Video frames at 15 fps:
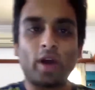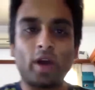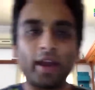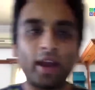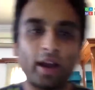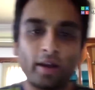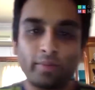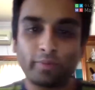I
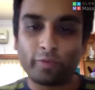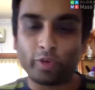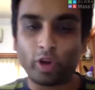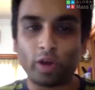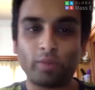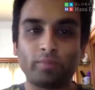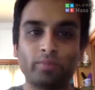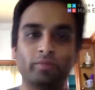come
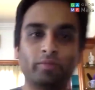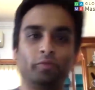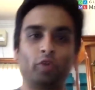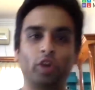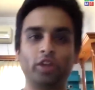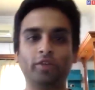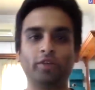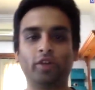from
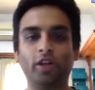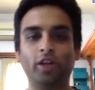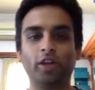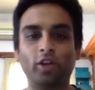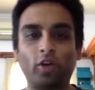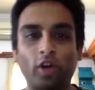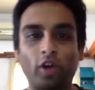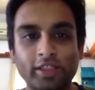what the world
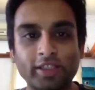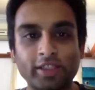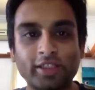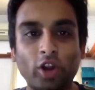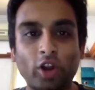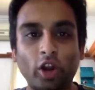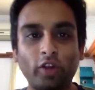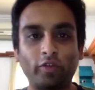calls as the
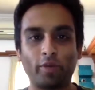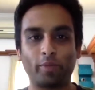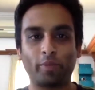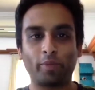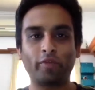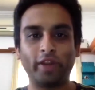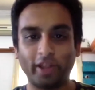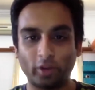
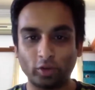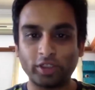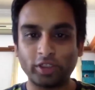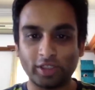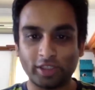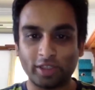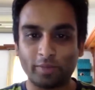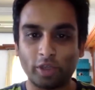not-for-profit
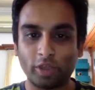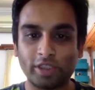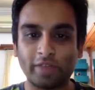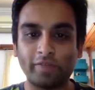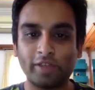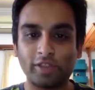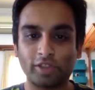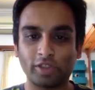ecosystem or
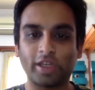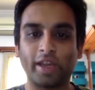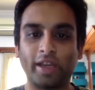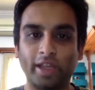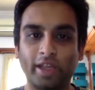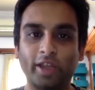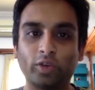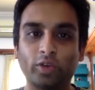civil
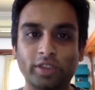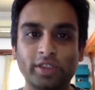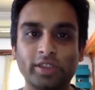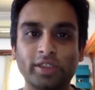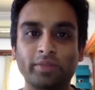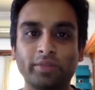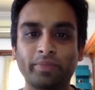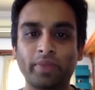society
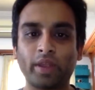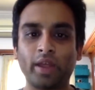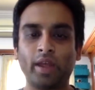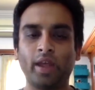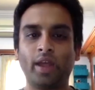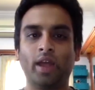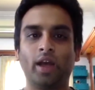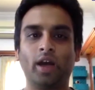ecosystem.
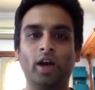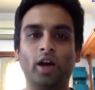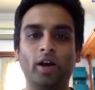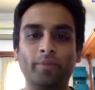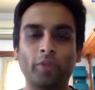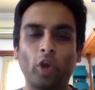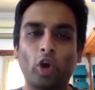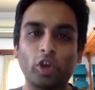
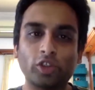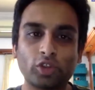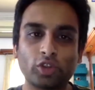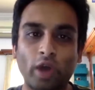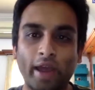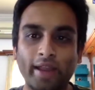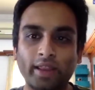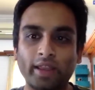Also,
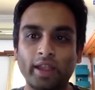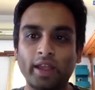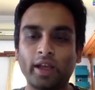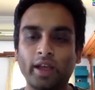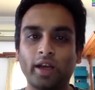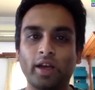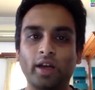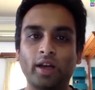I
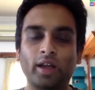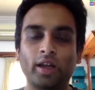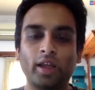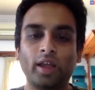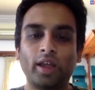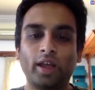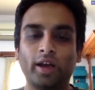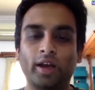think
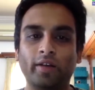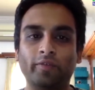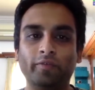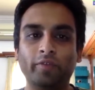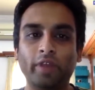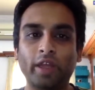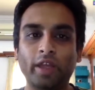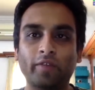
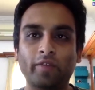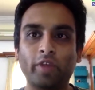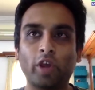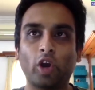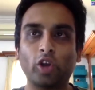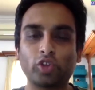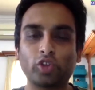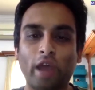we
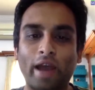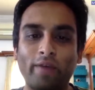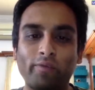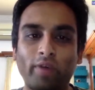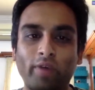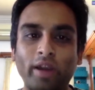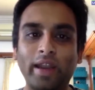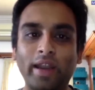also have
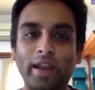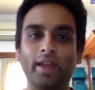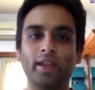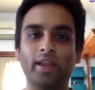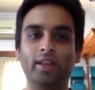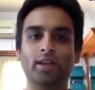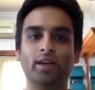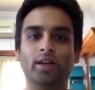one leg
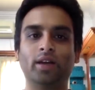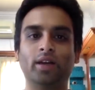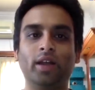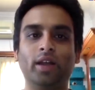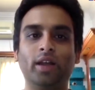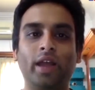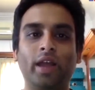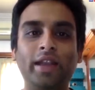in the
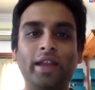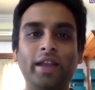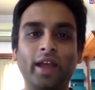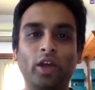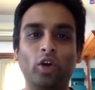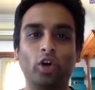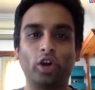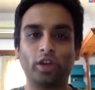
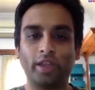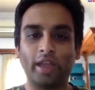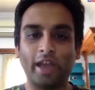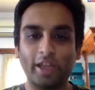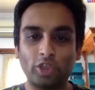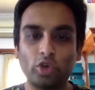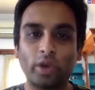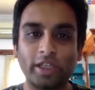edtech or the
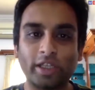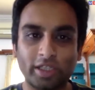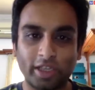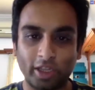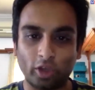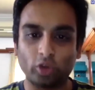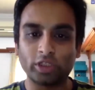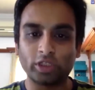education
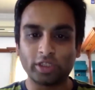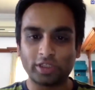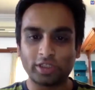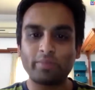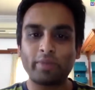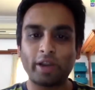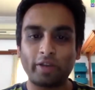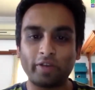ecosystem,
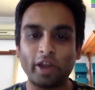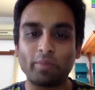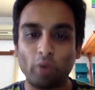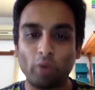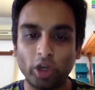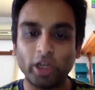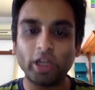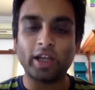but we are
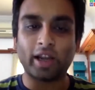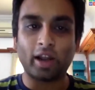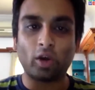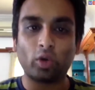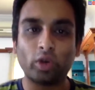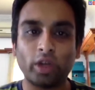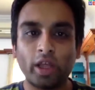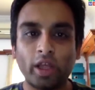modeled
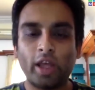around